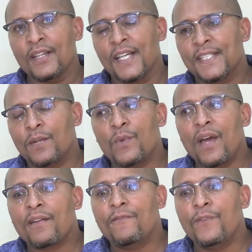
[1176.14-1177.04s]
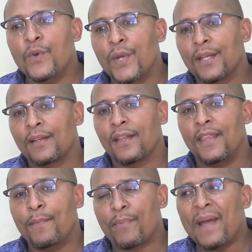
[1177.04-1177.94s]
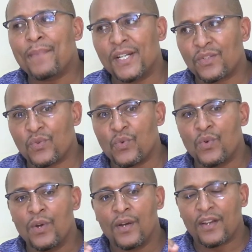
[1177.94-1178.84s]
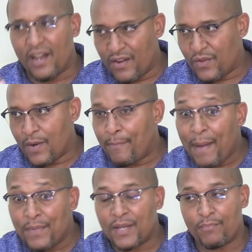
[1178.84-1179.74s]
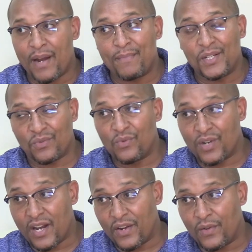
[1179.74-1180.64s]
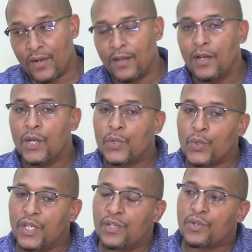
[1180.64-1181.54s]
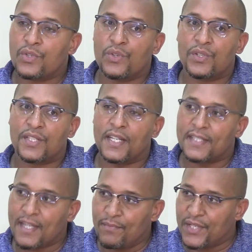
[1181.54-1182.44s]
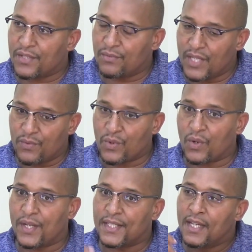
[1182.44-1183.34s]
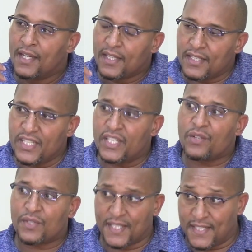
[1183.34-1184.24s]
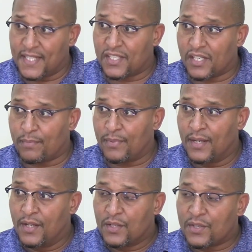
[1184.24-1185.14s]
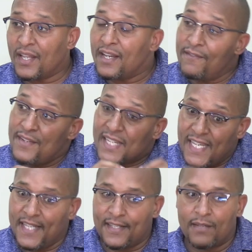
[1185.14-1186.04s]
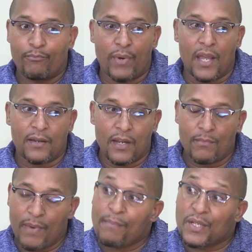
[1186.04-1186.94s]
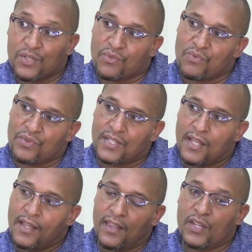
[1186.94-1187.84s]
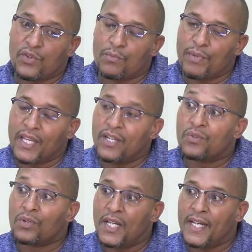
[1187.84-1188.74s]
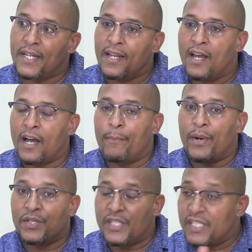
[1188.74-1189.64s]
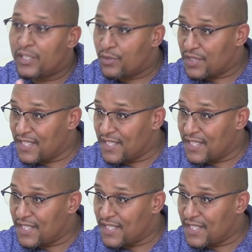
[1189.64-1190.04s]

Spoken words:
is that we are reviewing the primary school curriculum, public primary school curriculum, to introduce a subject that we're calling digital citizenship, so that even kids in public schools, they should begin to learn about digital